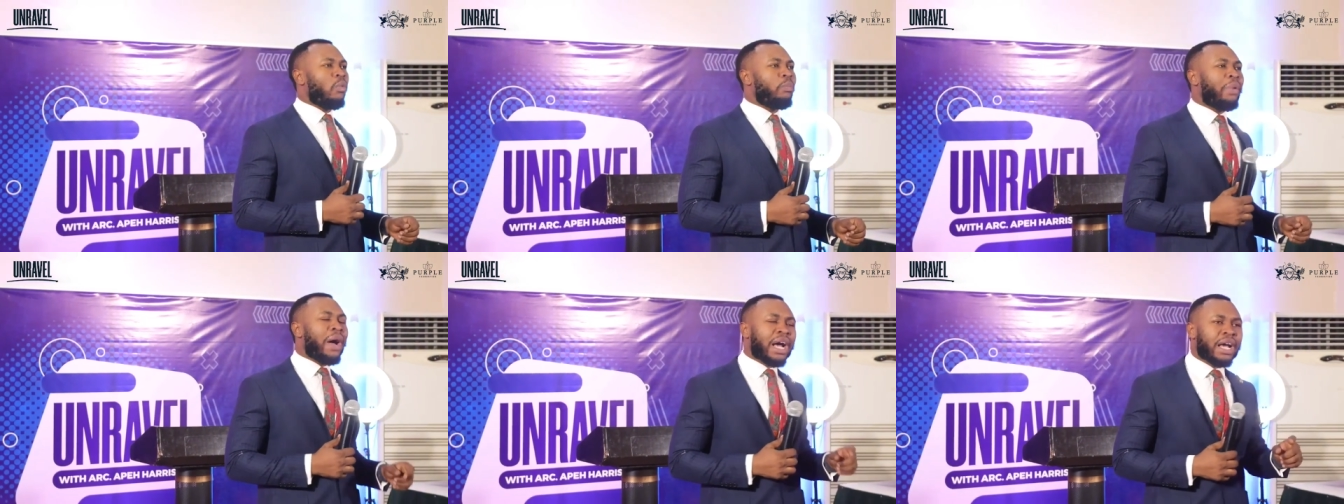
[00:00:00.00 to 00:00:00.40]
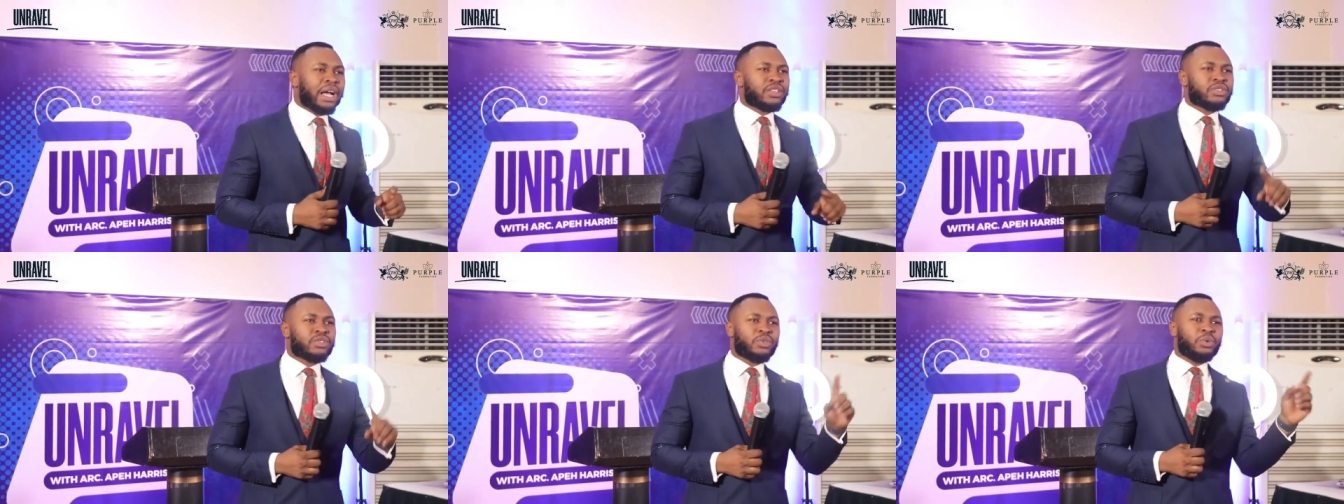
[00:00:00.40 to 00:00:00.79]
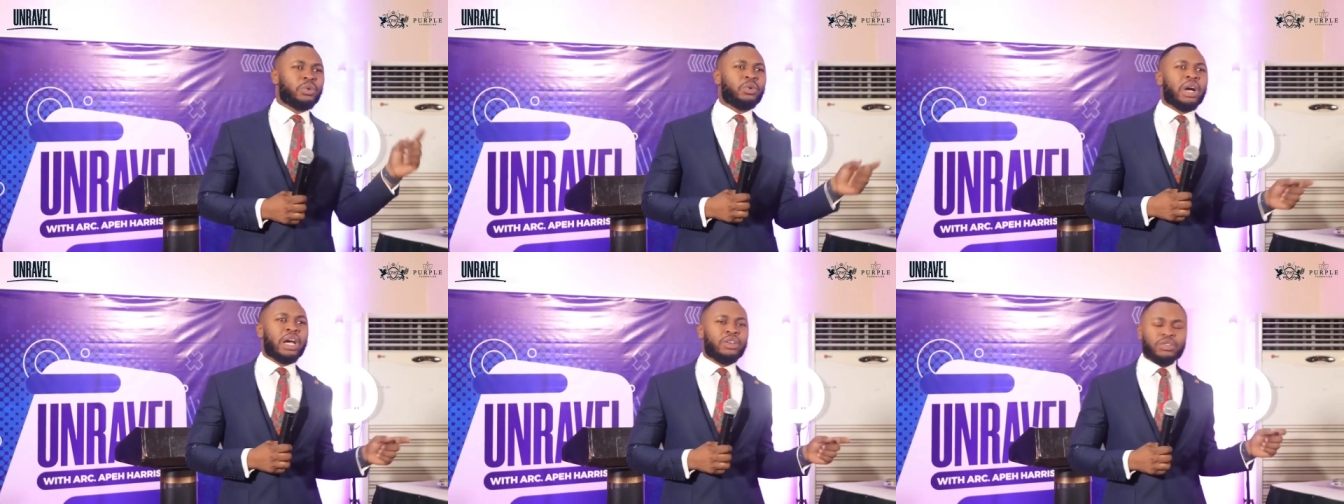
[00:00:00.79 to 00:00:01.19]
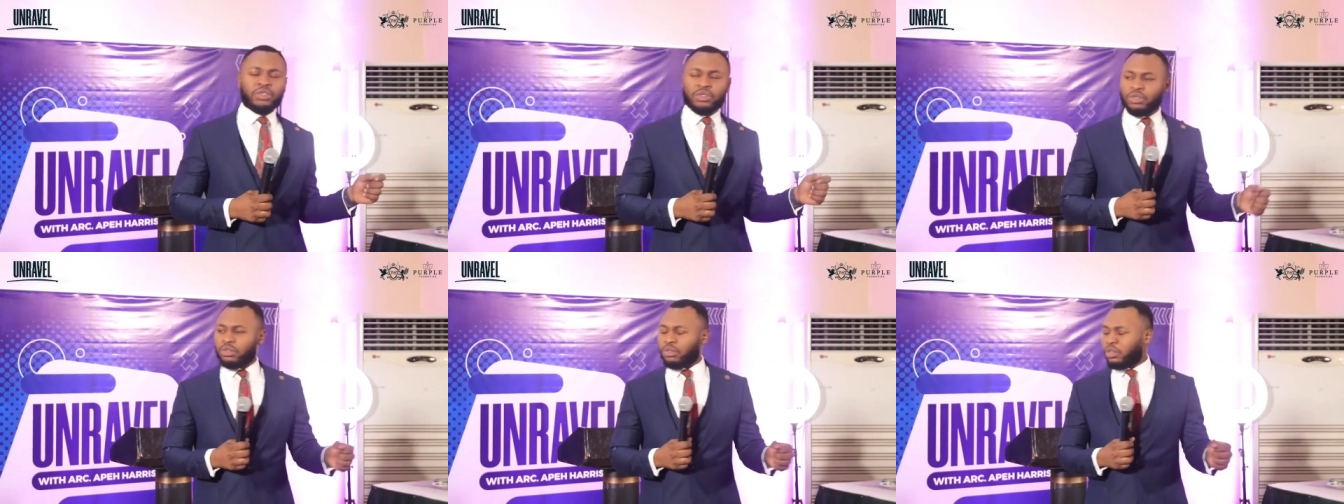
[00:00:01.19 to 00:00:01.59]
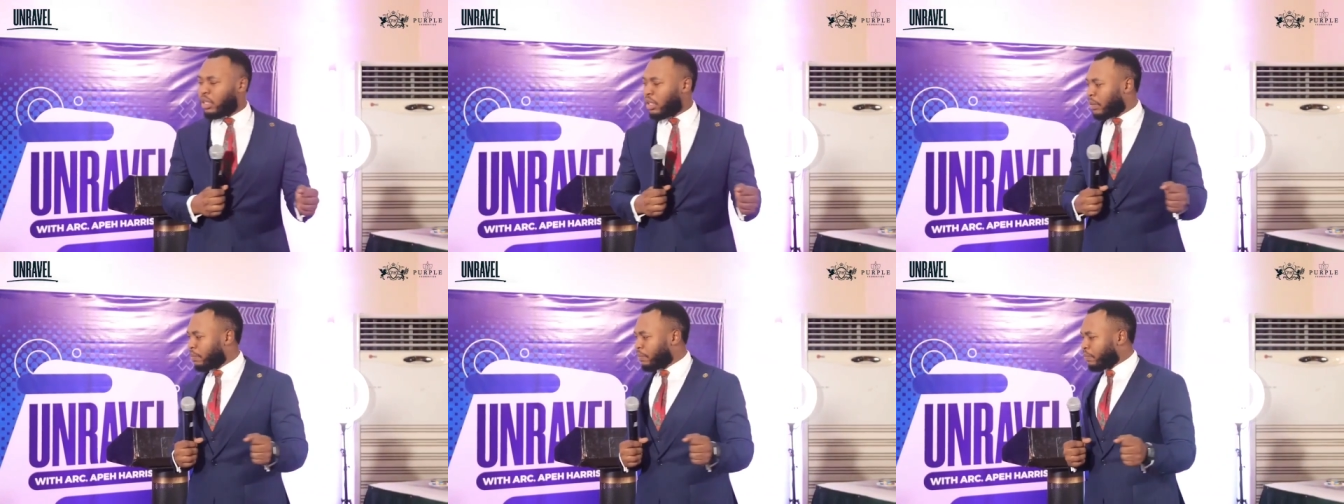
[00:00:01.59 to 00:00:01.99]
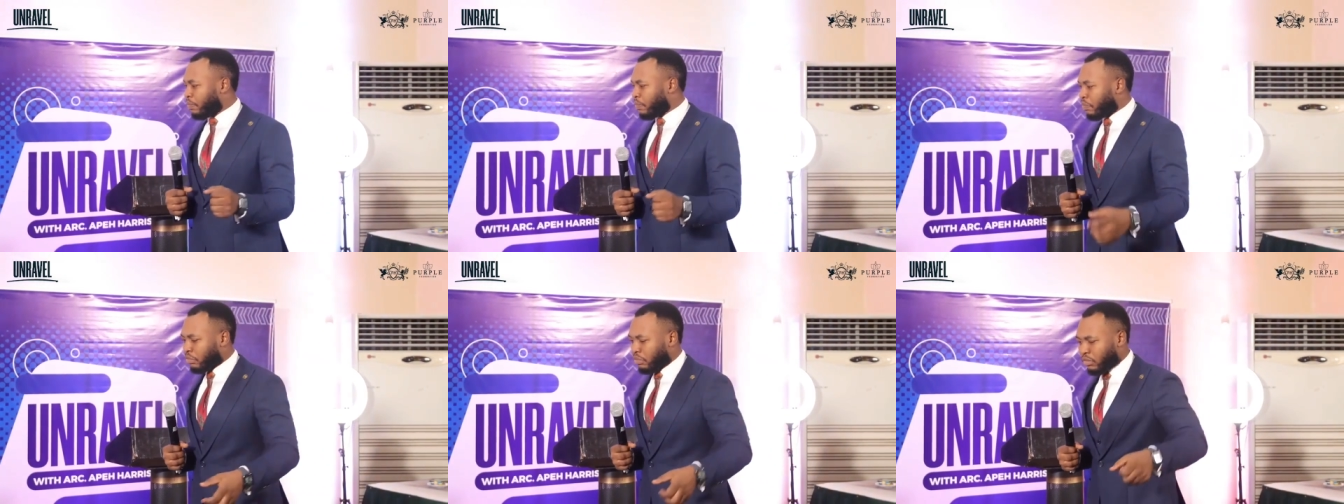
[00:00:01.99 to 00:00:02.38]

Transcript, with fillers: back at school, I used to do um,